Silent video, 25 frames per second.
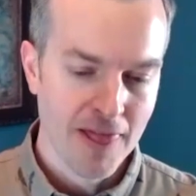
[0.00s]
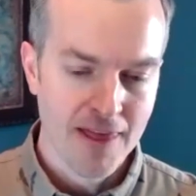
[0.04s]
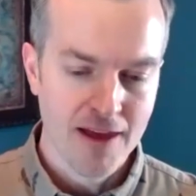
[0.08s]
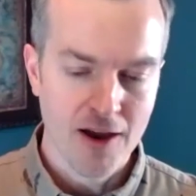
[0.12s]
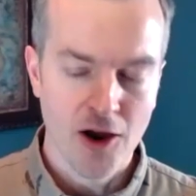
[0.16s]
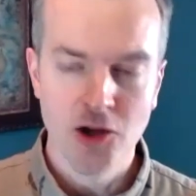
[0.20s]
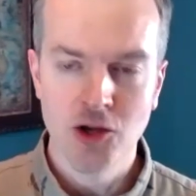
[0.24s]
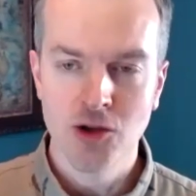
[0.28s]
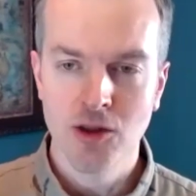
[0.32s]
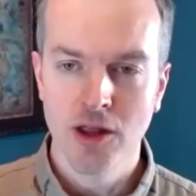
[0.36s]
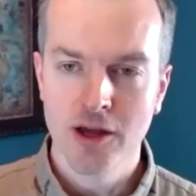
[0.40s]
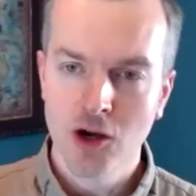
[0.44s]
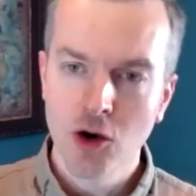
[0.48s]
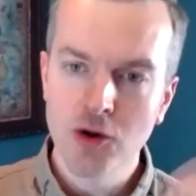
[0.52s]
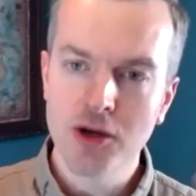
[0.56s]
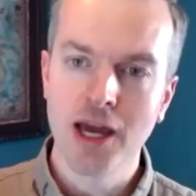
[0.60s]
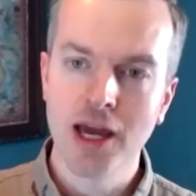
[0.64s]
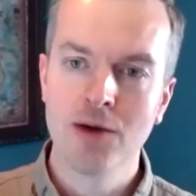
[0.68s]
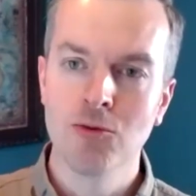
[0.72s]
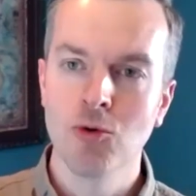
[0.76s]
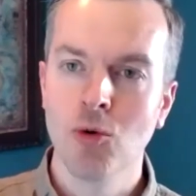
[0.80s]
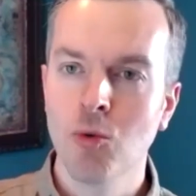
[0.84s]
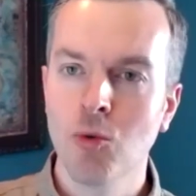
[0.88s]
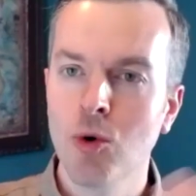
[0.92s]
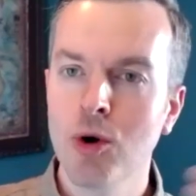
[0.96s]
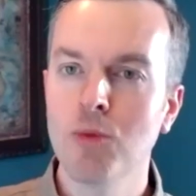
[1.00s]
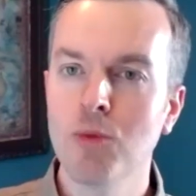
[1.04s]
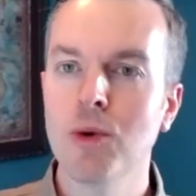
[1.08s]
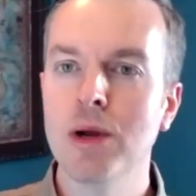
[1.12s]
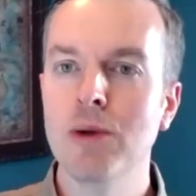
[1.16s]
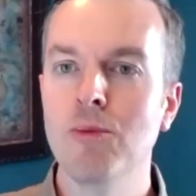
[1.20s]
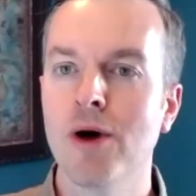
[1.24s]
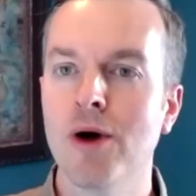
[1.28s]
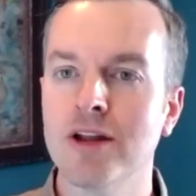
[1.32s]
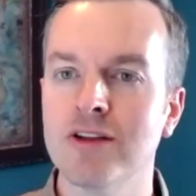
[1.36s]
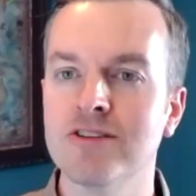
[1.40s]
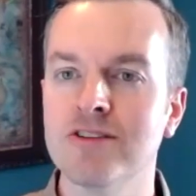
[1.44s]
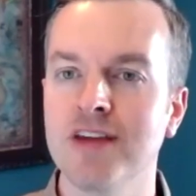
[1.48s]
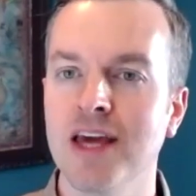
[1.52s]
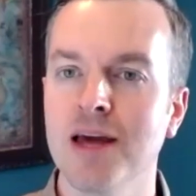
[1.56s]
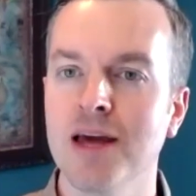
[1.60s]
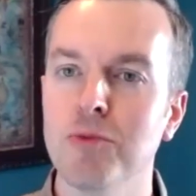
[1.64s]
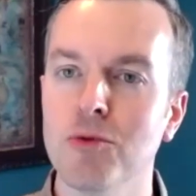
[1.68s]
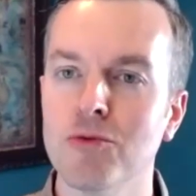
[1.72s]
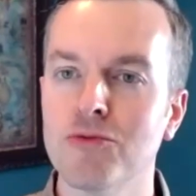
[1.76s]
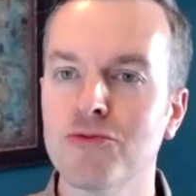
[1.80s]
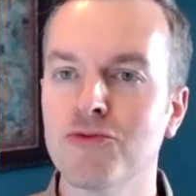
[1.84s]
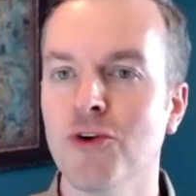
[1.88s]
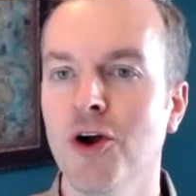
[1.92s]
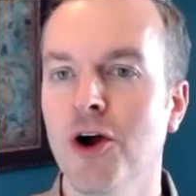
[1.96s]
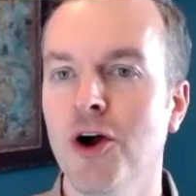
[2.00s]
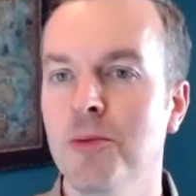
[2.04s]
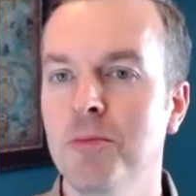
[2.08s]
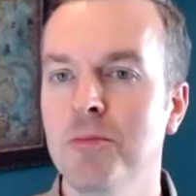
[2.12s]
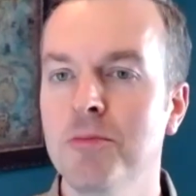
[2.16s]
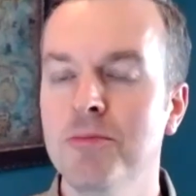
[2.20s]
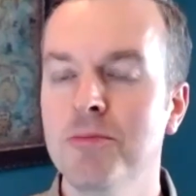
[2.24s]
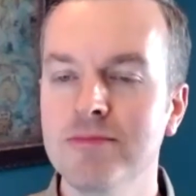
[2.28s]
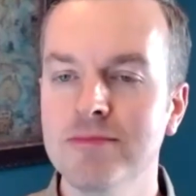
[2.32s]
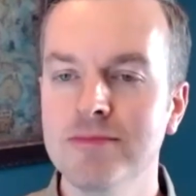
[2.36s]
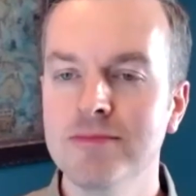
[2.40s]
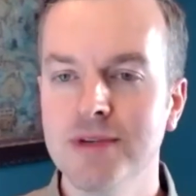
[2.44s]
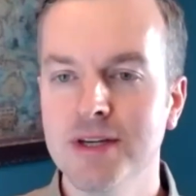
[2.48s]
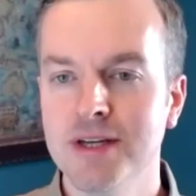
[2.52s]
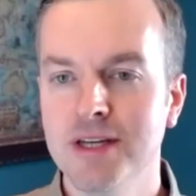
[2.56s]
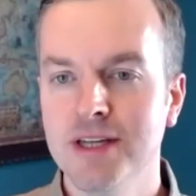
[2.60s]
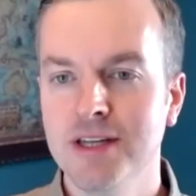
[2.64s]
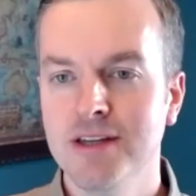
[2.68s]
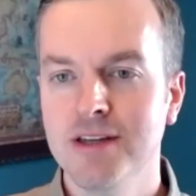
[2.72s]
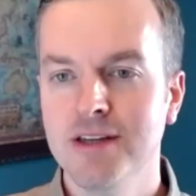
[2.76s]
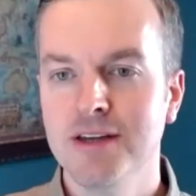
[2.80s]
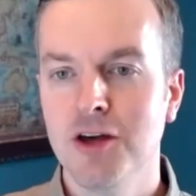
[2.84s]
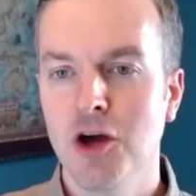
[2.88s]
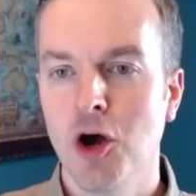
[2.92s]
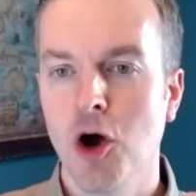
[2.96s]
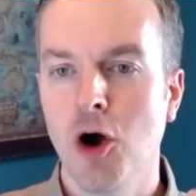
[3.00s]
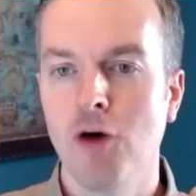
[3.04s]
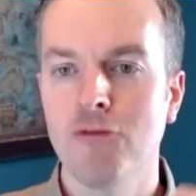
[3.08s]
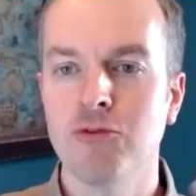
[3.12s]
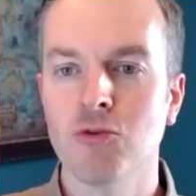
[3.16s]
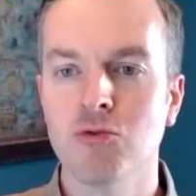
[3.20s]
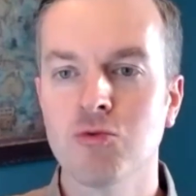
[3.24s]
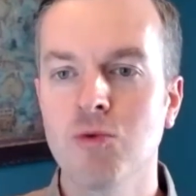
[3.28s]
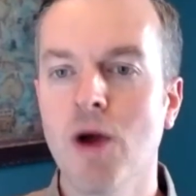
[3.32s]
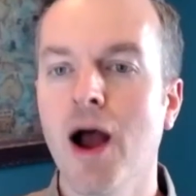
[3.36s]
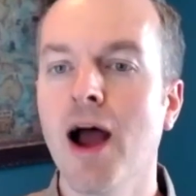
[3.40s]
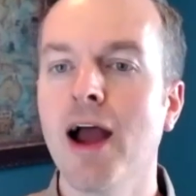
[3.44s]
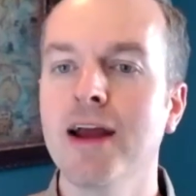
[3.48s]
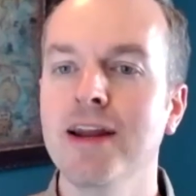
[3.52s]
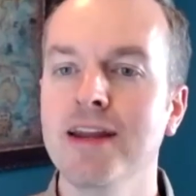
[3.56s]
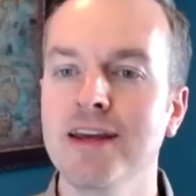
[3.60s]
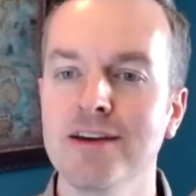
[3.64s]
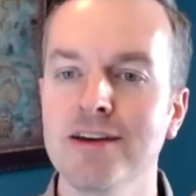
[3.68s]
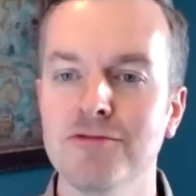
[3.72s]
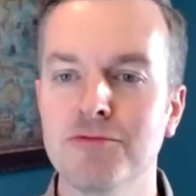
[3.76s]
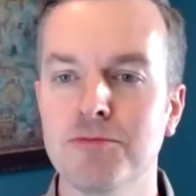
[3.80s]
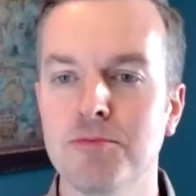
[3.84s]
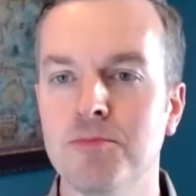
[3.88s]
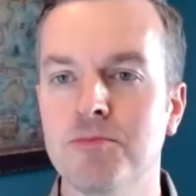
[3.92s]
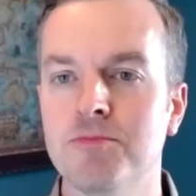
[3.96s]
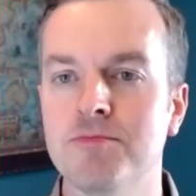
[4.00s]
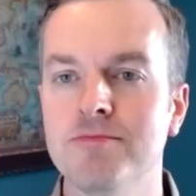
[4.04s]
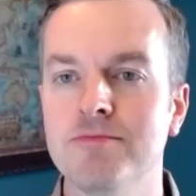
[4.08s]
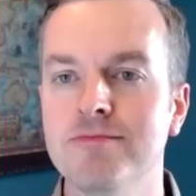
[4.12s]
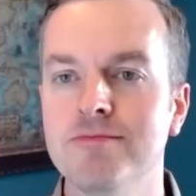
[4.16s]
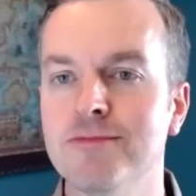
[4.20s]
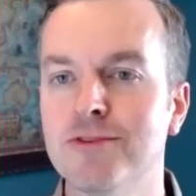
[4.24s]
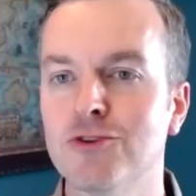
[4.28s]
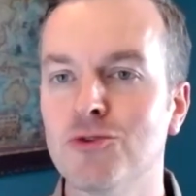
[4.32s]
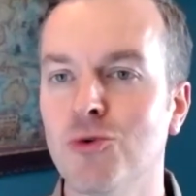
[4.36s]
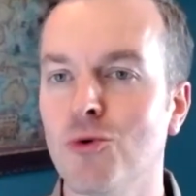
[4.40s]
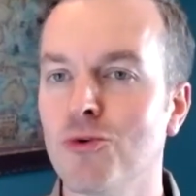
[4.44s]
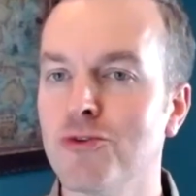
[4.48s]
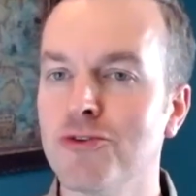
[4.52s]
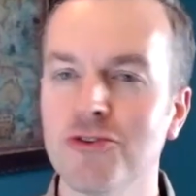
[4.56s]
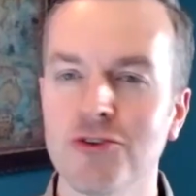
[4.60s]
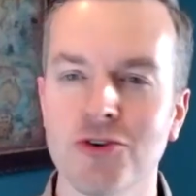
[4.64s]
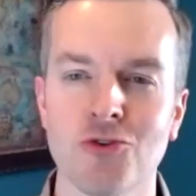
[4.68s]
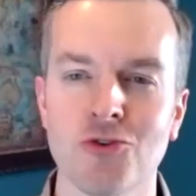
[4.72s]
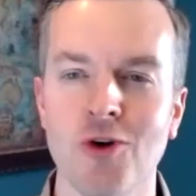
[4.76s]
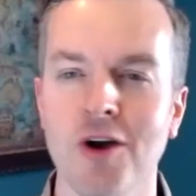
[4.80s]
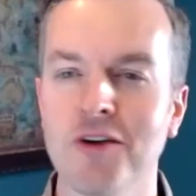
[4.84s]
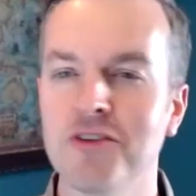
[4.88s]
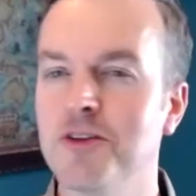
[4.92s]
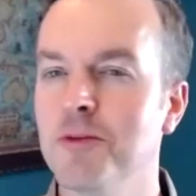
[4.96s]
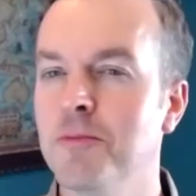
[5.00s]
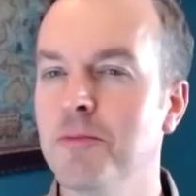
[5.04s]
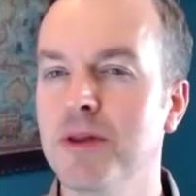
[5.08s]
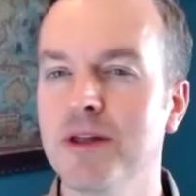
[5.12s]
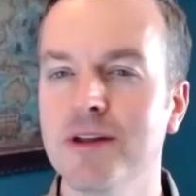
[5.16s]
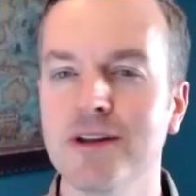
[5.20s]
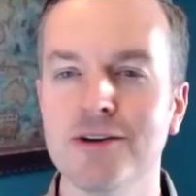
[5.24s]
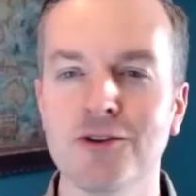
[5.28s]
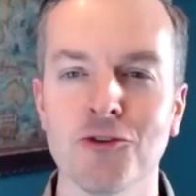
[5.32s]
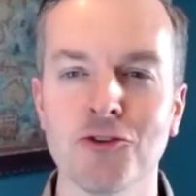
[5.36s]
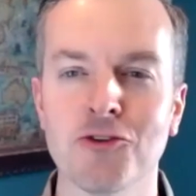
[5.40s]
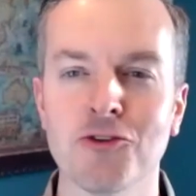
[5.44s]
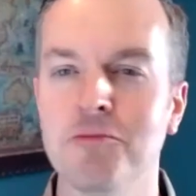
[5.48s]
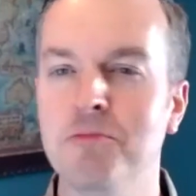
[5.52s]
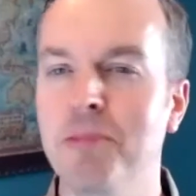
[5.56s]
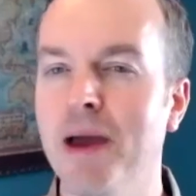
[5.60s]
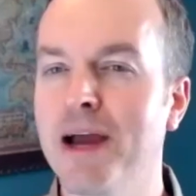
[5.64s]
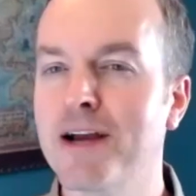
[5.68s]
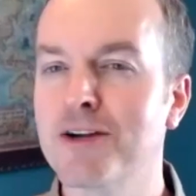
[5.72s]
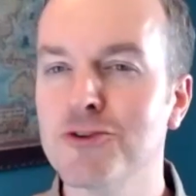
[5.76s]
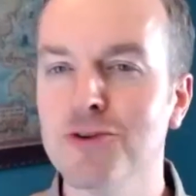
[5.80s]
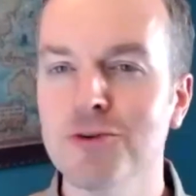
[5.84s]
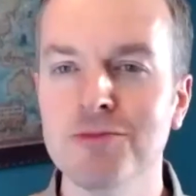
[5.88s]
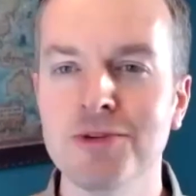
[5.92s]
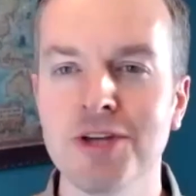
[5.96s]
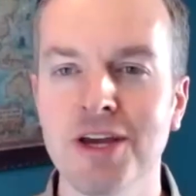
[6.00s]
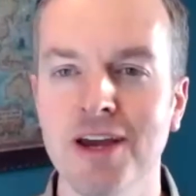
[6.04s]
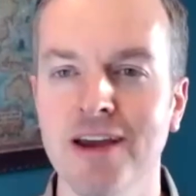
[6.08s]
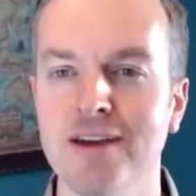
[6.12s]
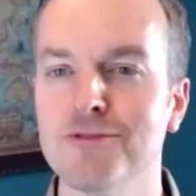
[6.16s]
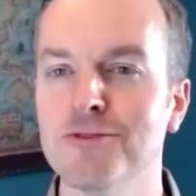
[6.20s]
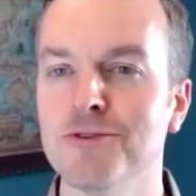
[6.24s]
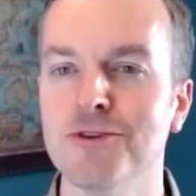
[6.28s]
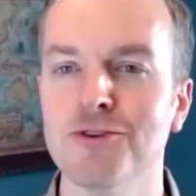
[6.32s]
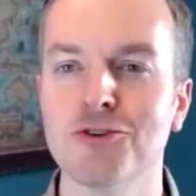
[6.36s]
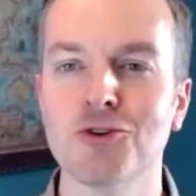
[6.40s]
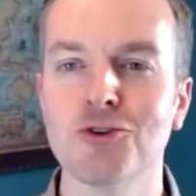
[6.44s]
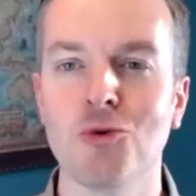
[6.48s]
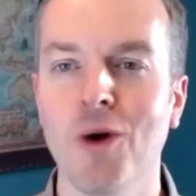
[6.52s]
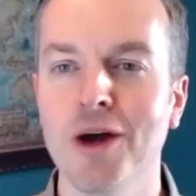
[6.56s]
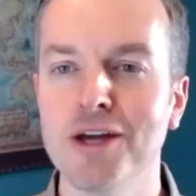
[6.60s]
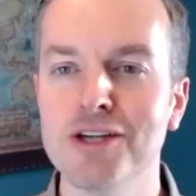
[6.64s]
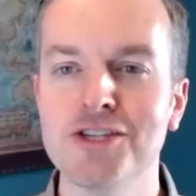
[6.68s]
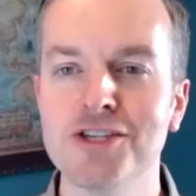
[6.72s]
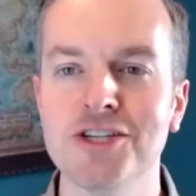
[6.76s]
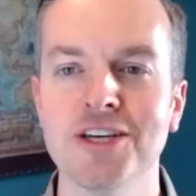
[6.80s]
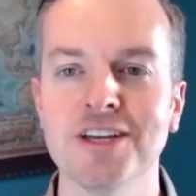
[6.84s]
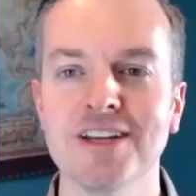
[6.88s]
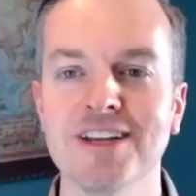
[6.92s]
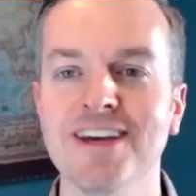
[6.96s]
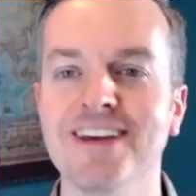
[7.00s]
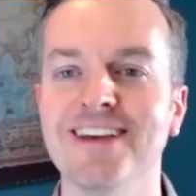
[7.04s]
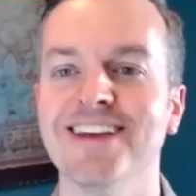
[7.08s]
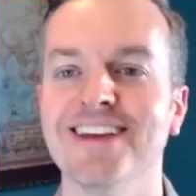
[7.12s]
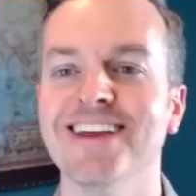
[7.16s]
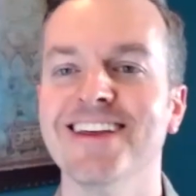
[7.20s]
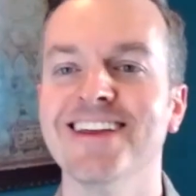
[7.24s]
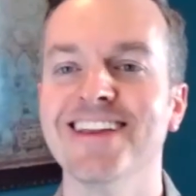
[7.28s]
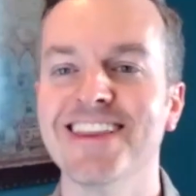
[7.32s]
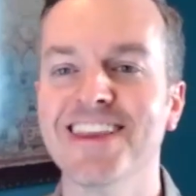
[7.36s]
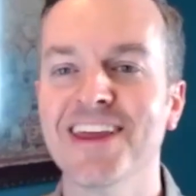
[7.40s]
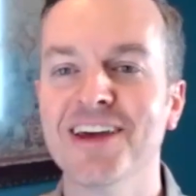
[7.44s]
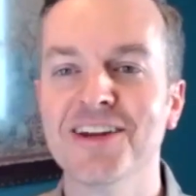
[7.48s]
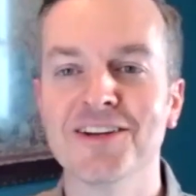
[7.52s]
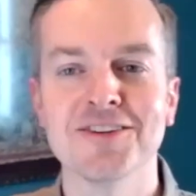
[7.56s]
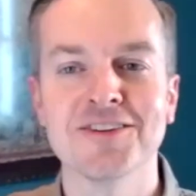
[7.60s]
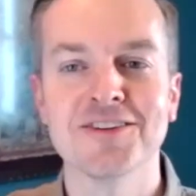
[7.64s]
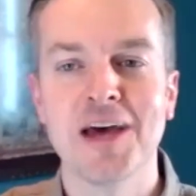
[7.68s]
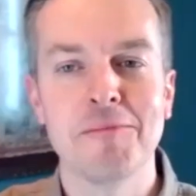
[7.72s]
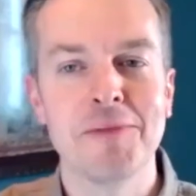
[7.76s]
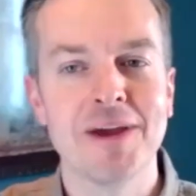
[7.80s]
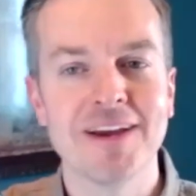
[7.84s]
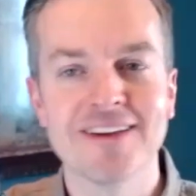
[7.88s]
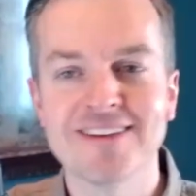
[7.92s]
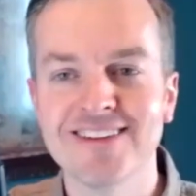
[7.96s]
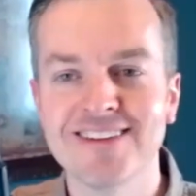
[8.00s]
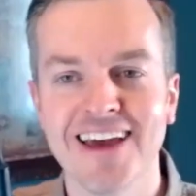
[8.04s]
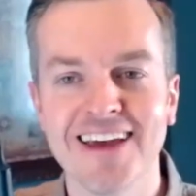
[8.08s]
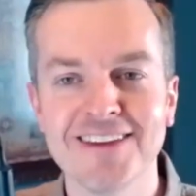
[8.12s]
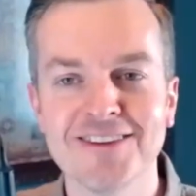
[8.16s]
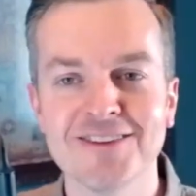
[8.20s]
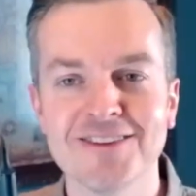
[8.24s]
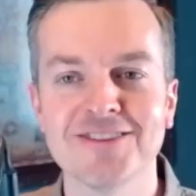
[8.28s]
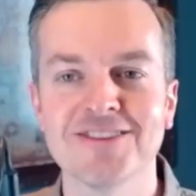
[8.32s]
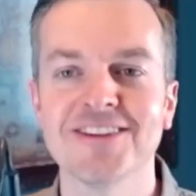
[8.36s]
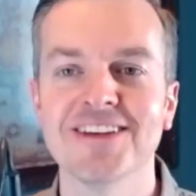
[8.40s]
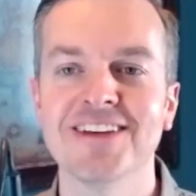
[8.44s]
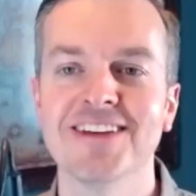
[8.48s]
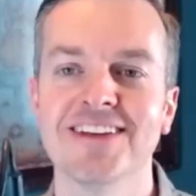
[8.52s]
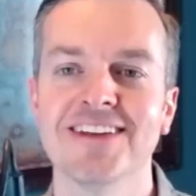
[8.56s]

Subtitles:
are you like, okay, well, we want to sample from a variety of sources across the political spectrum to answer this question? Like, does that make sense?